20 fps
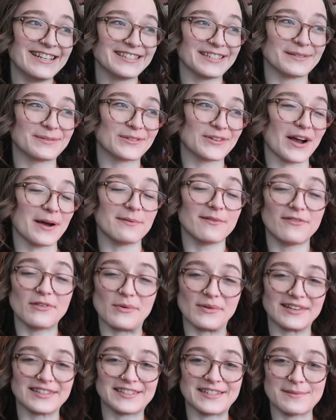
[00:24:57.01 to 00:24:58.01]
Subscribe if
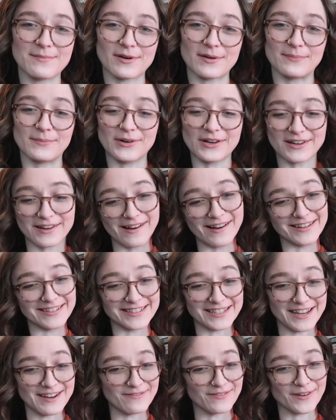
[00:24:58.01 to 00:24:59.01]
you want to see more book
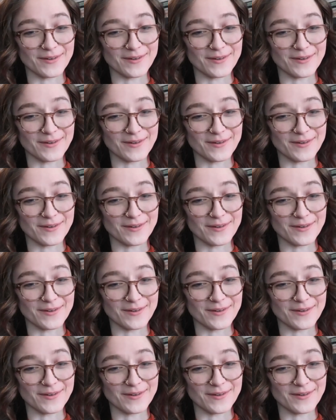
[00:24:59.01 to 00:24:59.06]
content